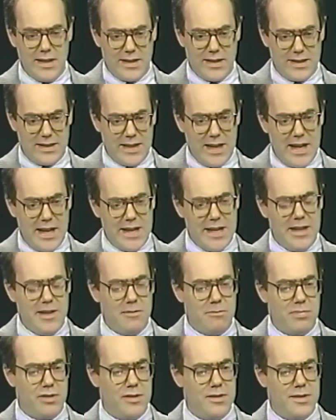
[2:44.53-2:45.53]
A guide
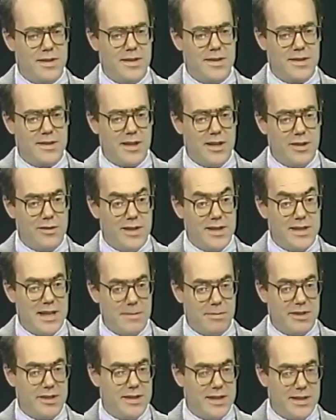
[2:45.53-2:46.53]
in person is always
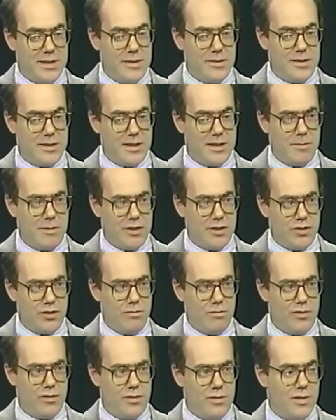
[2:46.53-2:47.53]
able to tell you so much
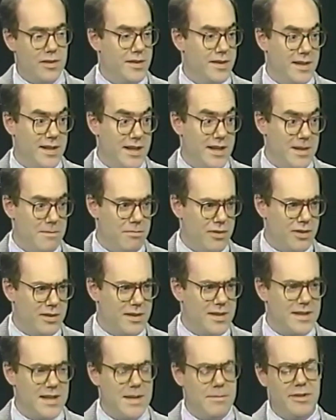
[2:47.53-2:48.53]
more than any
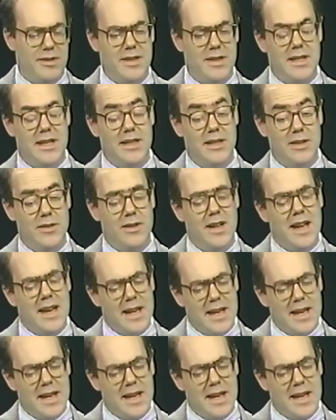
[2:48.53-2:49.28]
book is able to tell you.